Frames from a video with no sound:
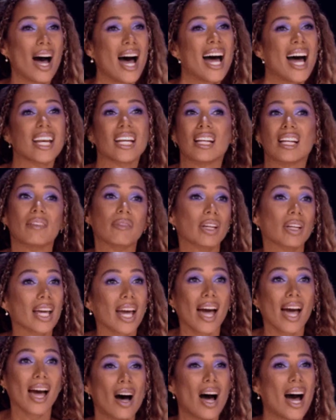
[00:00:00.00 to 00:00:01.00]
kind
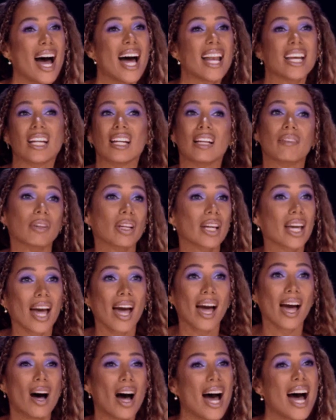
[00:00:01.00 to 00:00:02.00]
of not really
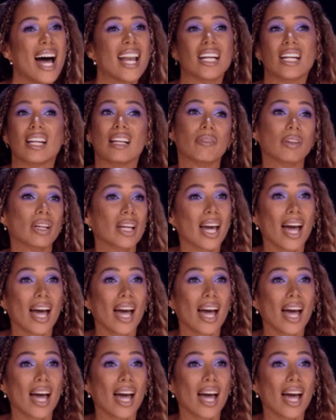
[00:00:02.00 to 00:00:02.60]
care too much